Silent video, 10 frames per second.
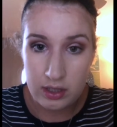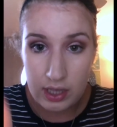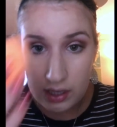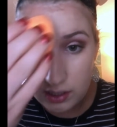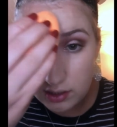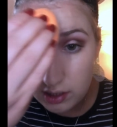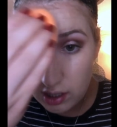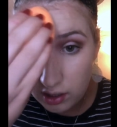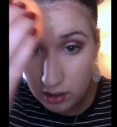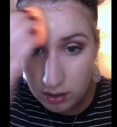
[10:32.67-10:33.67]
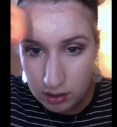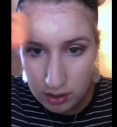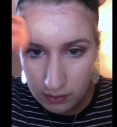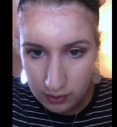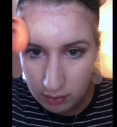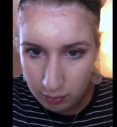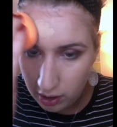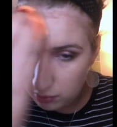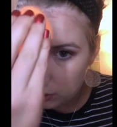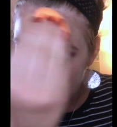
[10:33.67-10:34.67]
That is a definite
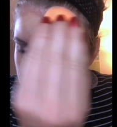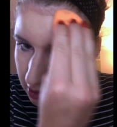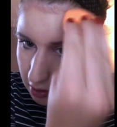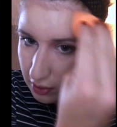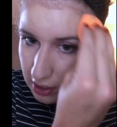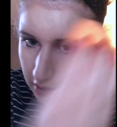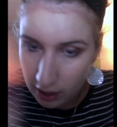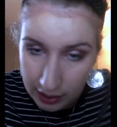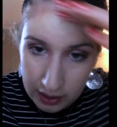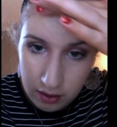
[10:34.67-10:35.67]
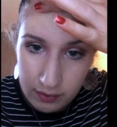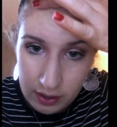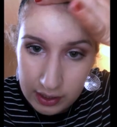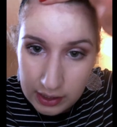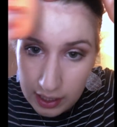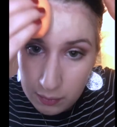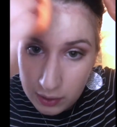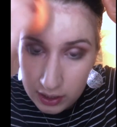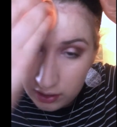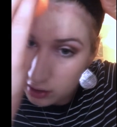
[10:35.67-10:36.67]
problem. So either I get a very light one,